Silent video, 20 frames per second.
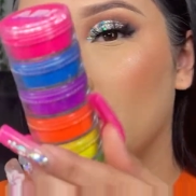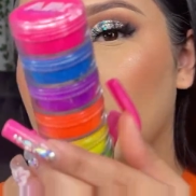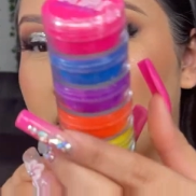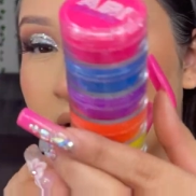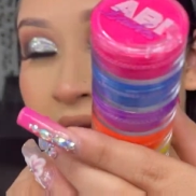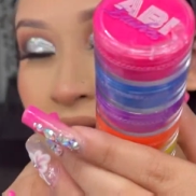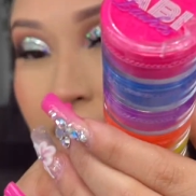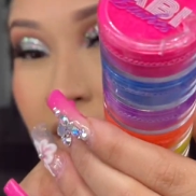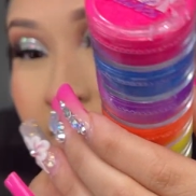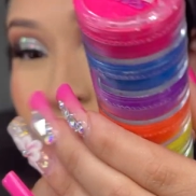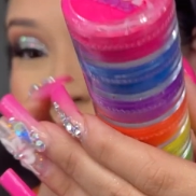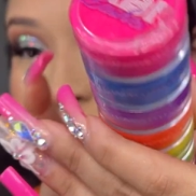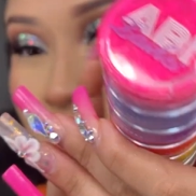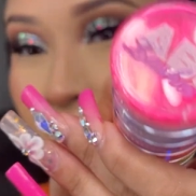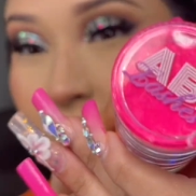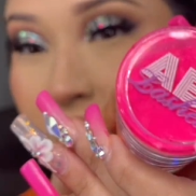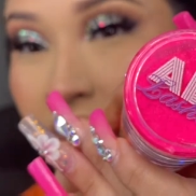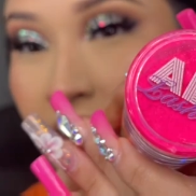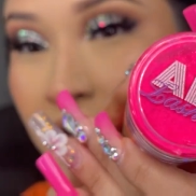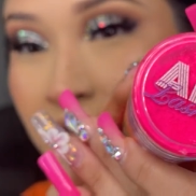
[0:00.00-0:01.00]
But yeah, like,
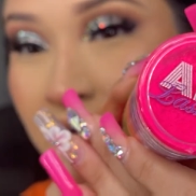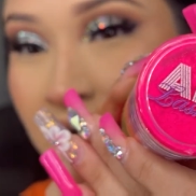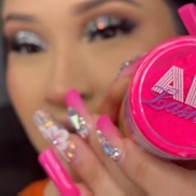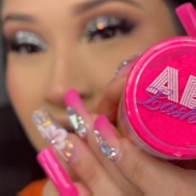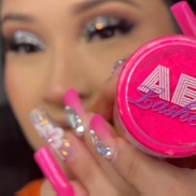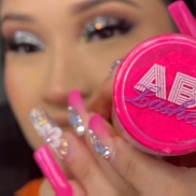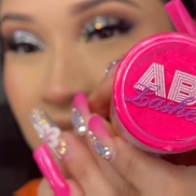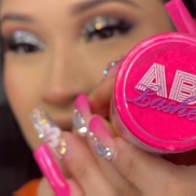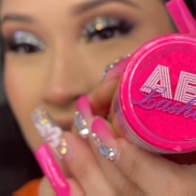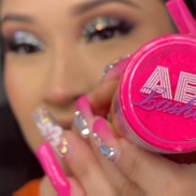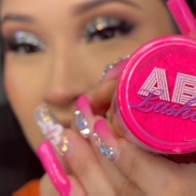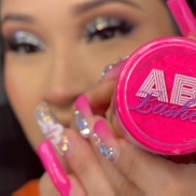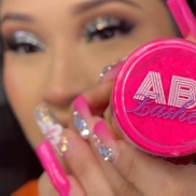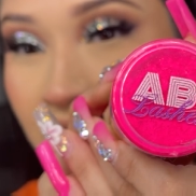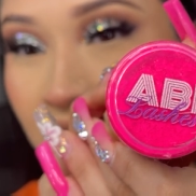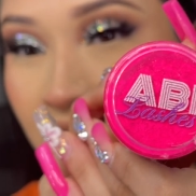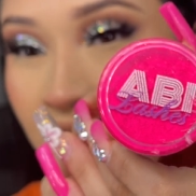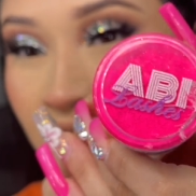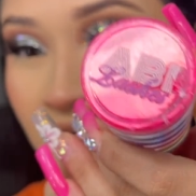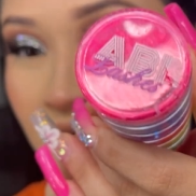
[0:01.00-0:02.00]
look, I even have my
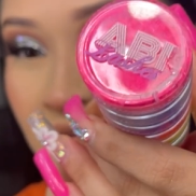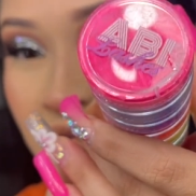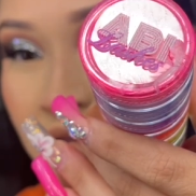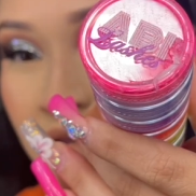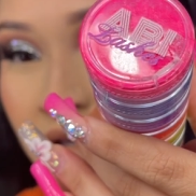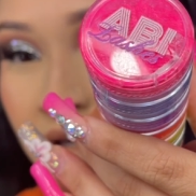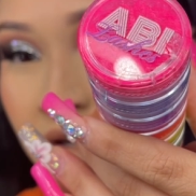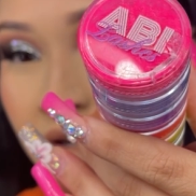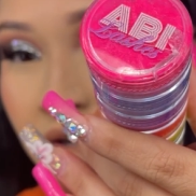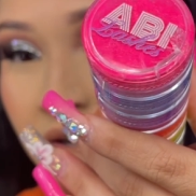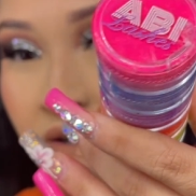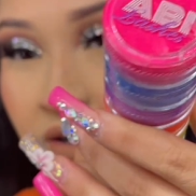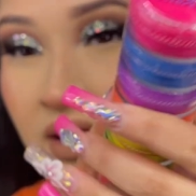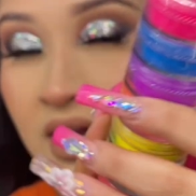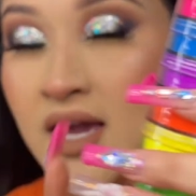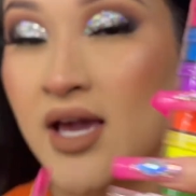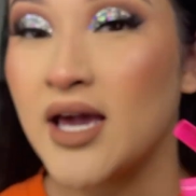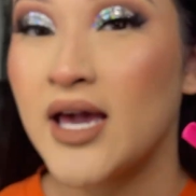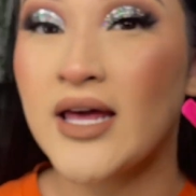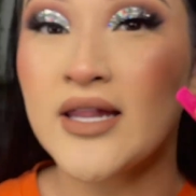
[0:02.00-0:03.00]
logo on there,
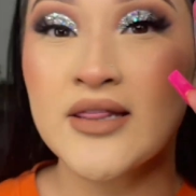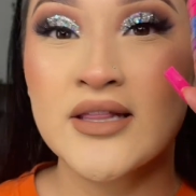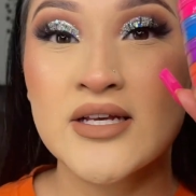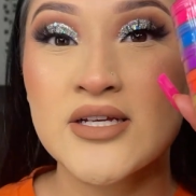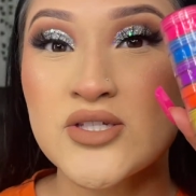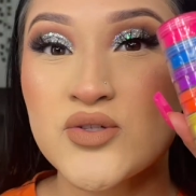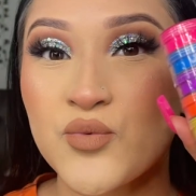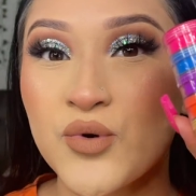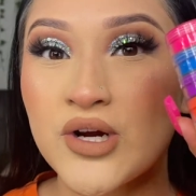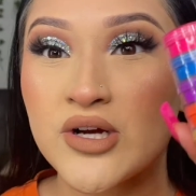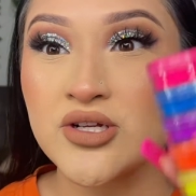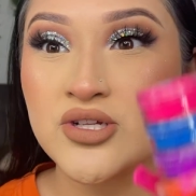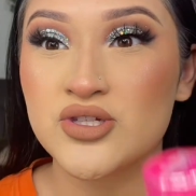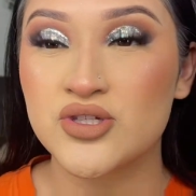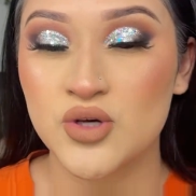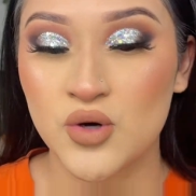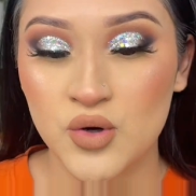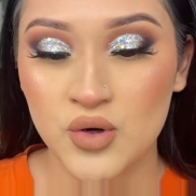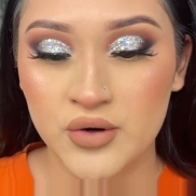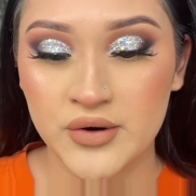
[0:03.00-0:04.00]
and these work
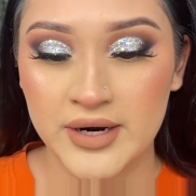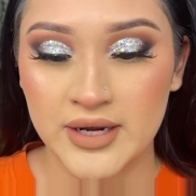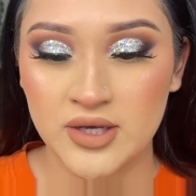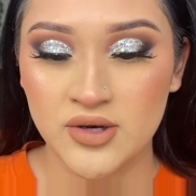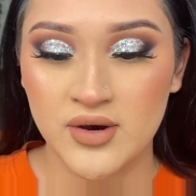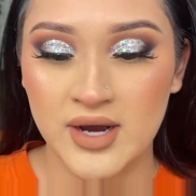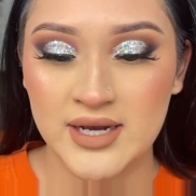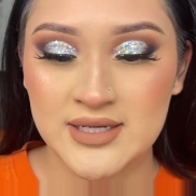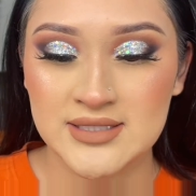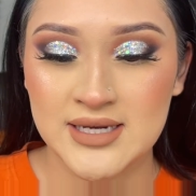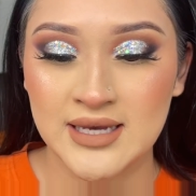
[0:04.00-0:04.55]
so great, you guys.